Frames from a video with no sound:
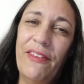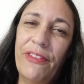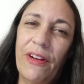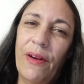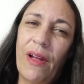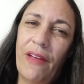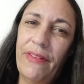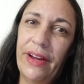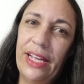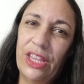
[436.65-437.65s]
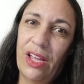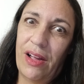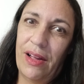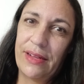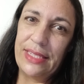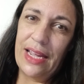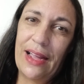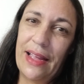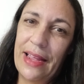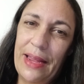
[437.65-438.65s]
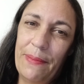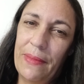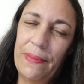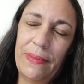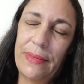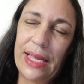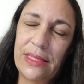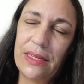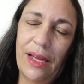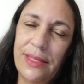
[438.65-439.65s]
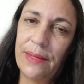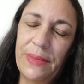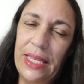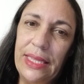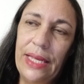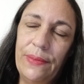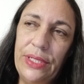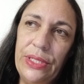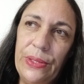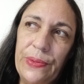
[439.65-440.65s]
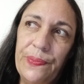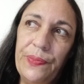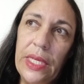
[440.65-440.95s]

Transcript: for a very long time, that's not something they would do.